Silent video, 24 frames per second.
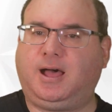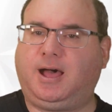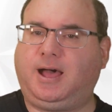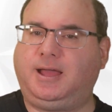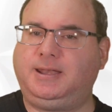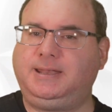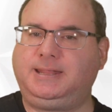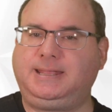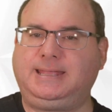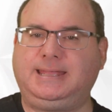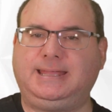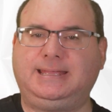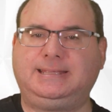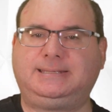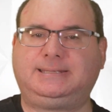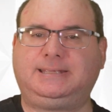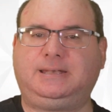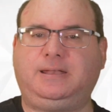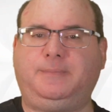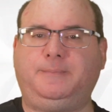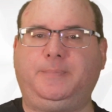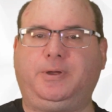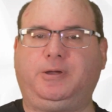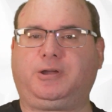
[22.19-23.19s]
Honey
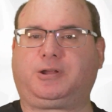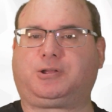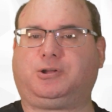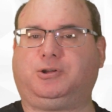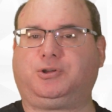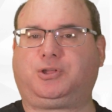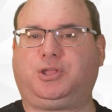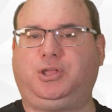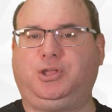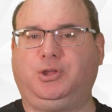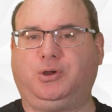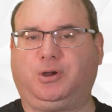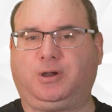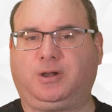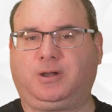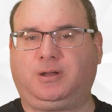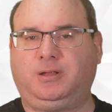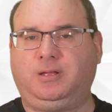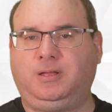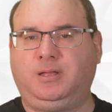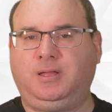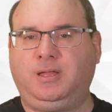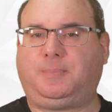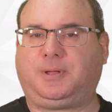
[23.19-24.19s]
isn't a miracle
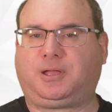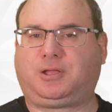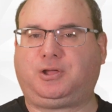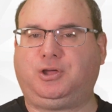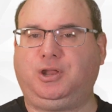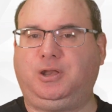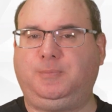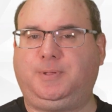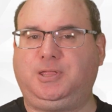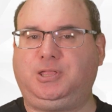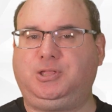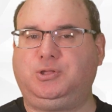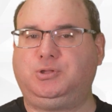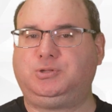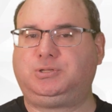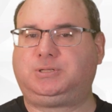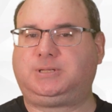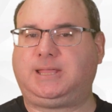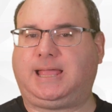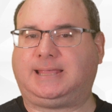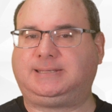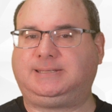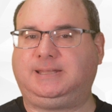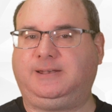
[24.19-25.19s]
cure, but could it be
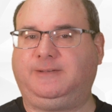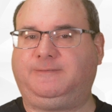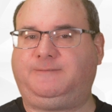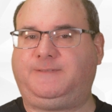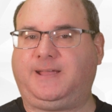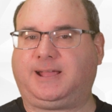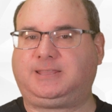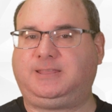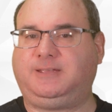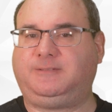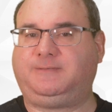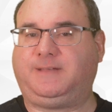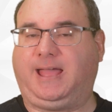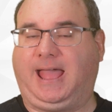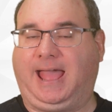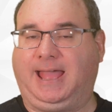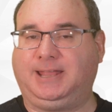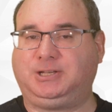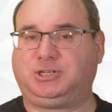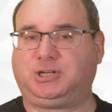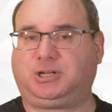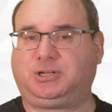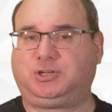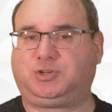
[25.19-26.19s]
used as an effective
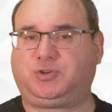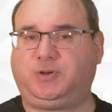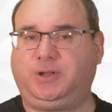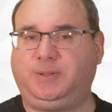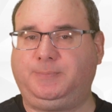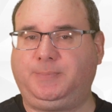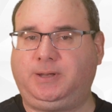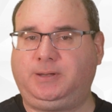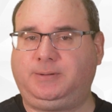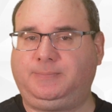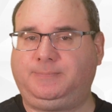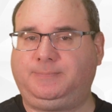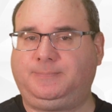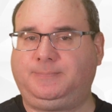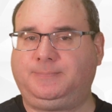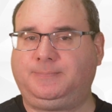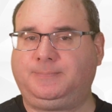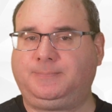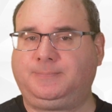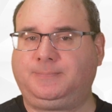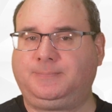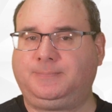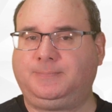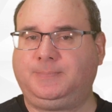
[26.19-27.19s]
adjunct treatment?
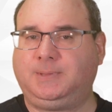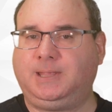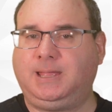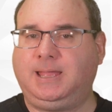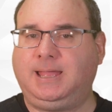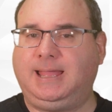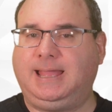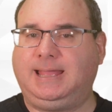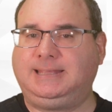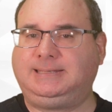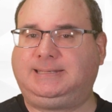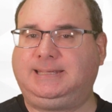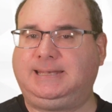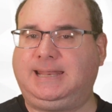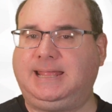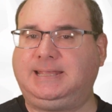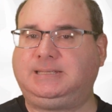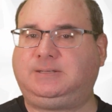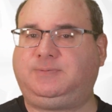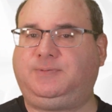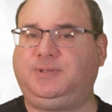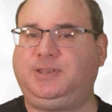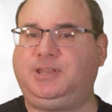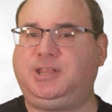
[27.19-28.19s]
In
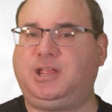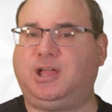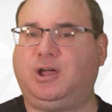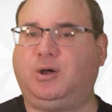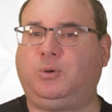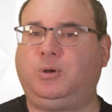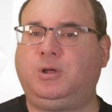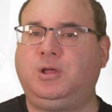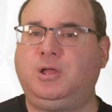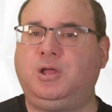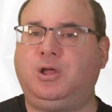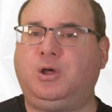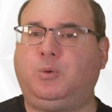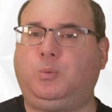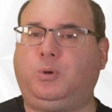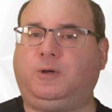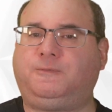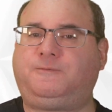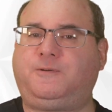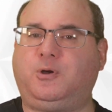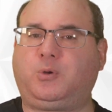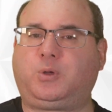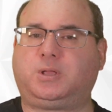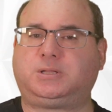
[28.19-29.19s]
today's video,
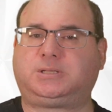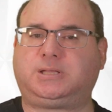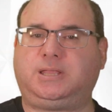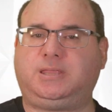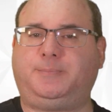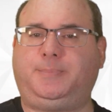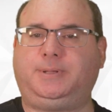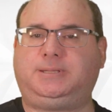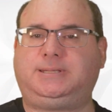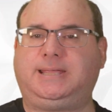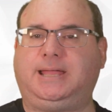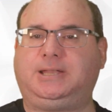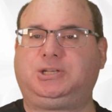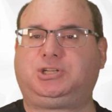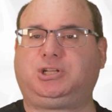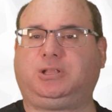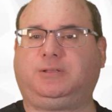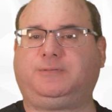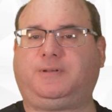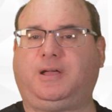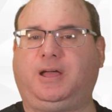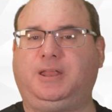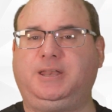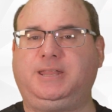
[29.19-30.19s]
we'll focus on the
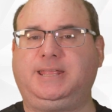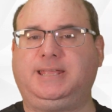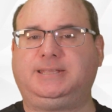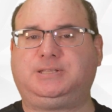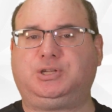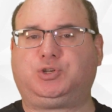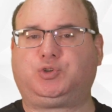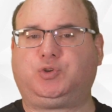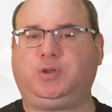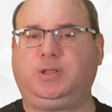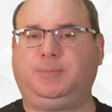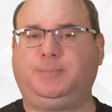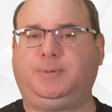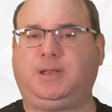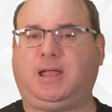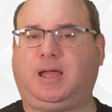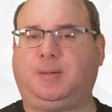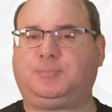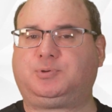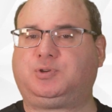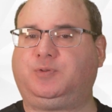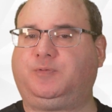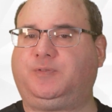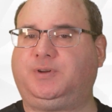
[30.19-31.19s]
potential of honey as a treatment
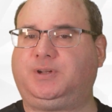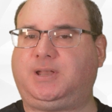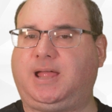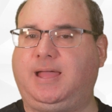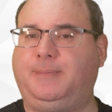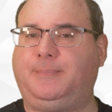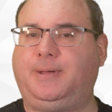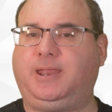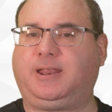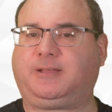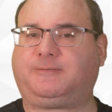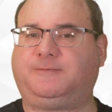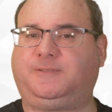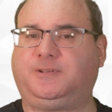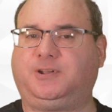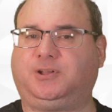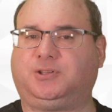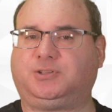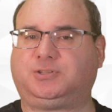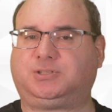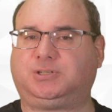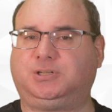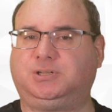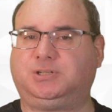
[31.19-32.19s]
option for diabetic foot
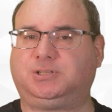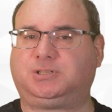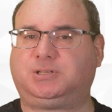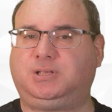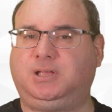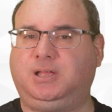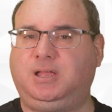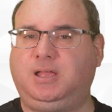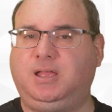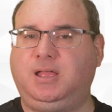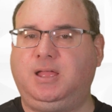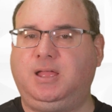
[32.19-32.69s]
ulcers.